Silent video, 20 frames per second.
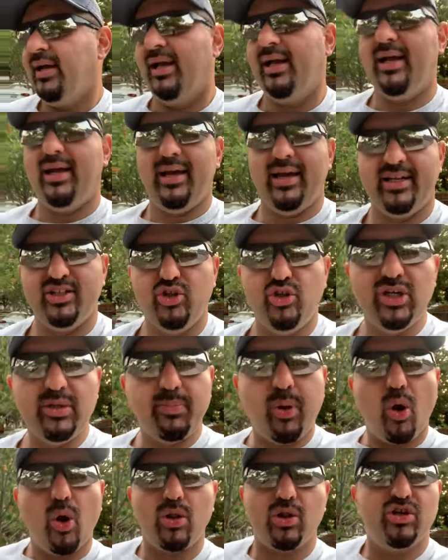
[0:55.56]
And
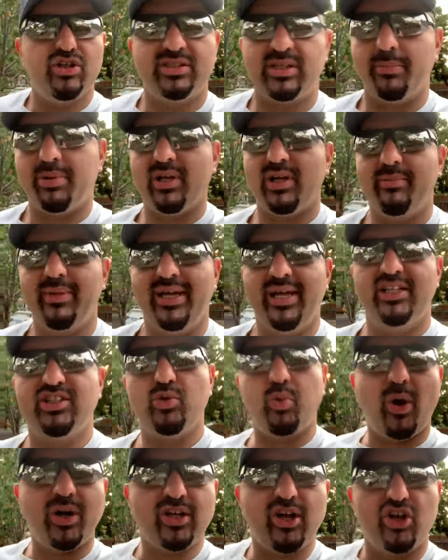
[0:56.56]
unipolar simply
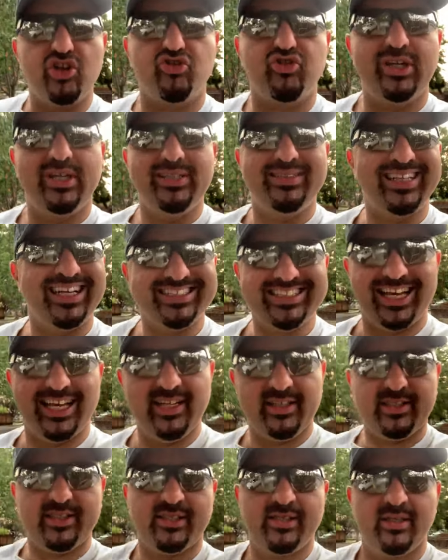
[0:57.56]
means one country
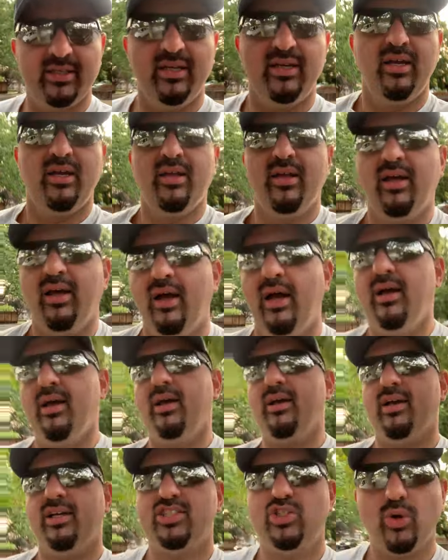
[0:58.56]
dictates
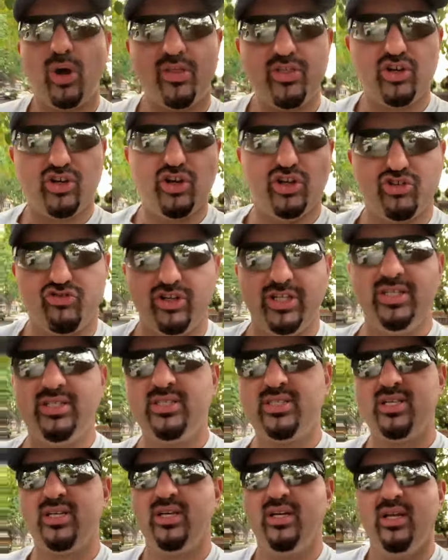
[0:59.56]
to other
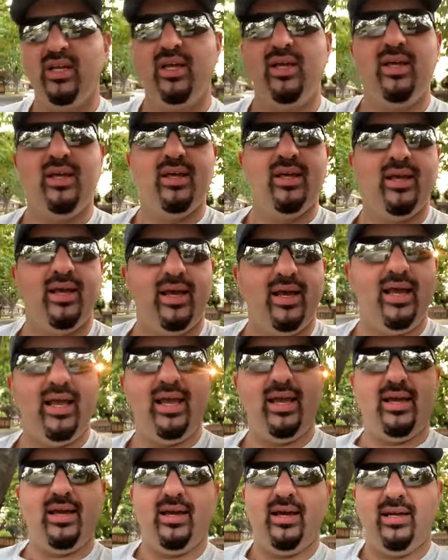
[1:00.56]
countries
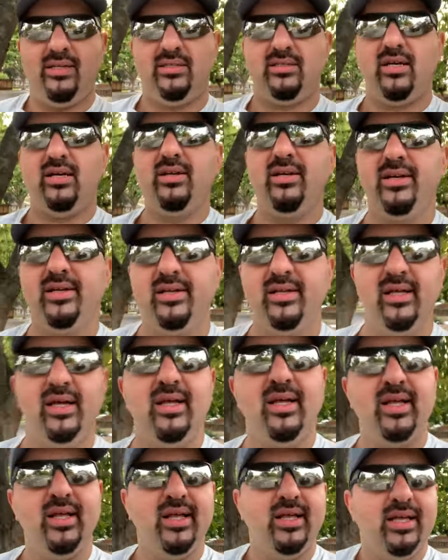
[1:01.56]
and
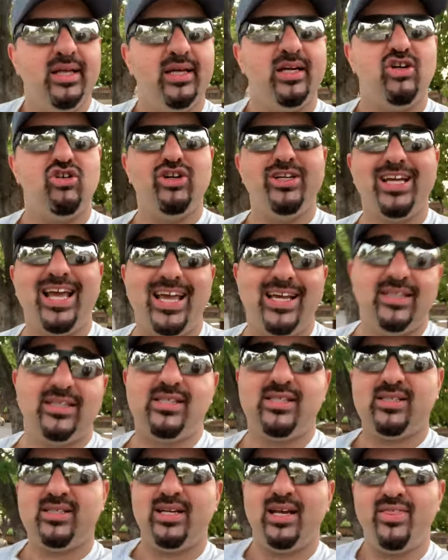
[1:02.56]

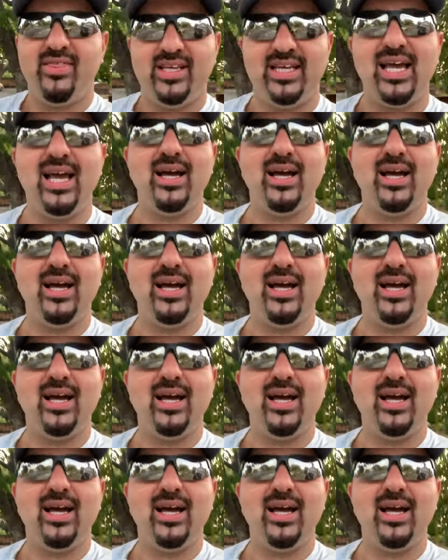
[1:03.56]
creates, in the